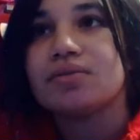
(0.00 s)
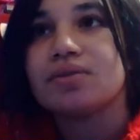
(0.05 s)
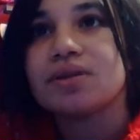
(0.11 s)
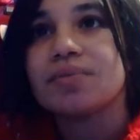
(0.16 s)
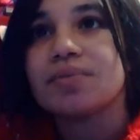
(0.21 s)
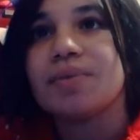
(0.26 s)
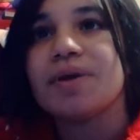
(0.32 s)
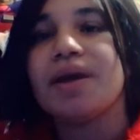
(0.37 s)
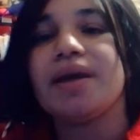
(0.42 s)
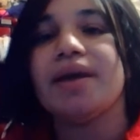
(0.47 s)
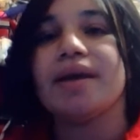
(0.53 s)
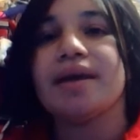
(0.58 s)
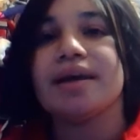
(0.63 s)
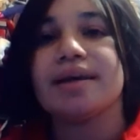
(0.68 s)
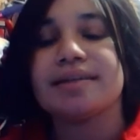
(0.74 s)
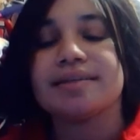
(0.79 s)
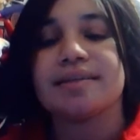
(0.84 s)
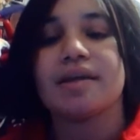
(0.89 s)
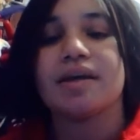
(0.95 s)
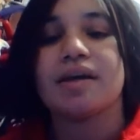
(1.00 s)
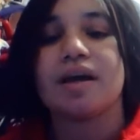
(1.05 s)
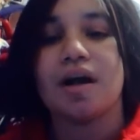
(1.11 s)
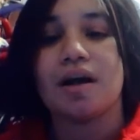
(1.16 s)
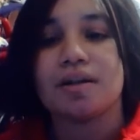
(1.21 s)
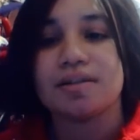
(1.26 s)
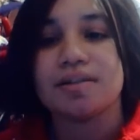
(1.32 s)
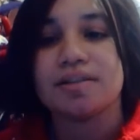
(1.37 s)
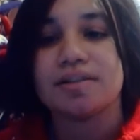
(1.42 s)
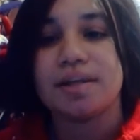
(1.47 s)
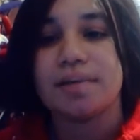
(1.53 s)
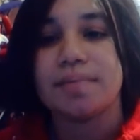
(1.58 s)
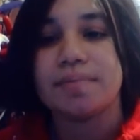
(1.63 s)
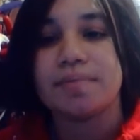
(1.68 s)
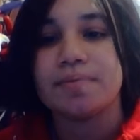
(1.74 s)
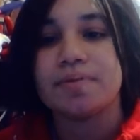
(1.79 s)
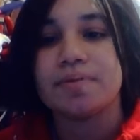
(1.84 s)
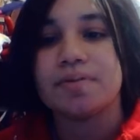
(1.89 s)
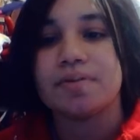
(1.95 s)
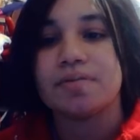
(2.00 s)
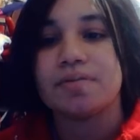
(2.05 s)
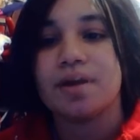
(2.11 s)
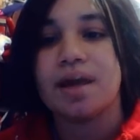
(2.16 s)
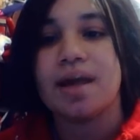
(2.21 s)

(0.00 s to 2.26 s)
To me, it's the concept.